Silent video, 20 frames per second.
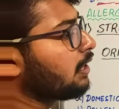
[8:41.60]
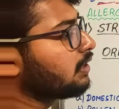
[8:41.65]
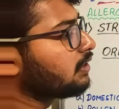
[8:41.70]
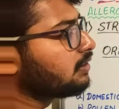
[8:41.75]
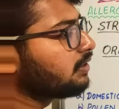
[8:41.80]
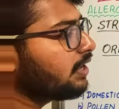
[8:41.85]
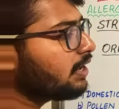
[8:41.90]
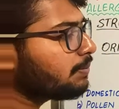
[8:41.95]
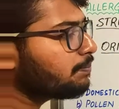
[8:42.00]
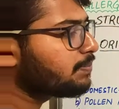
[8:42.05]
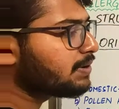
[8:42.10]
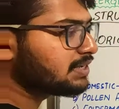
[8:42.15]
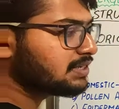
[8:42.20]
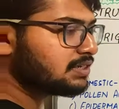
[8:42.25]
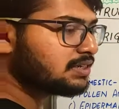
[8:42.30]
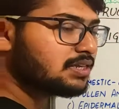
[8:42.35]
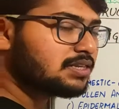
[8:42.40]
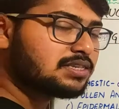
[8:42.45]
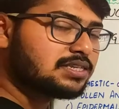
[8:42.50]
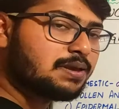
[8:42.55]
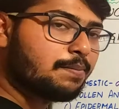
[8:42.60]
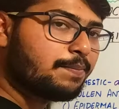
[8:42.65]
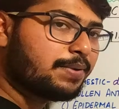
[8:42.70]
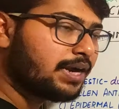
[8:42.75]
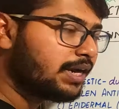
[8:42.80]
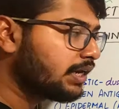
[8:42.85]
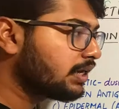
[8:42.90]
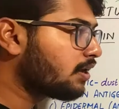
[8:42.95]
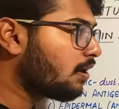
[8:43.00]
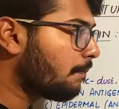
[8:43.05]
They are present in
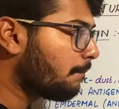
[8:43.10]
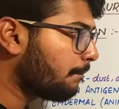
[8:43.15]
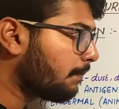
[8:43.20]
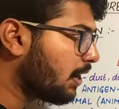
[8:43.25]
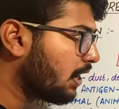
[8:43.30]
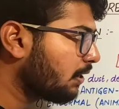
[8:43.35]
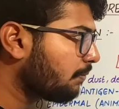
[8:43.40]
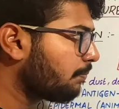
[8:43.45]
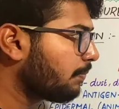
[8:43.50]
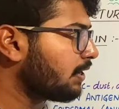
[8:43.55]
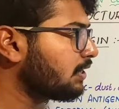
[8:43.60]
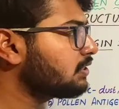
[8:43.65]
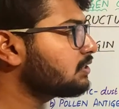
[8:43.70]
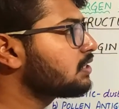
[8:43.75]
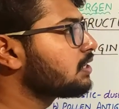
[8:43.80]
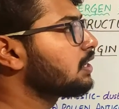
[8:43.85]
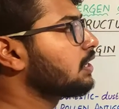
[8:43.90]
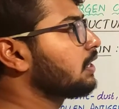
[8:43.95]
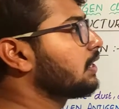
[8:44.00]
separate compartments.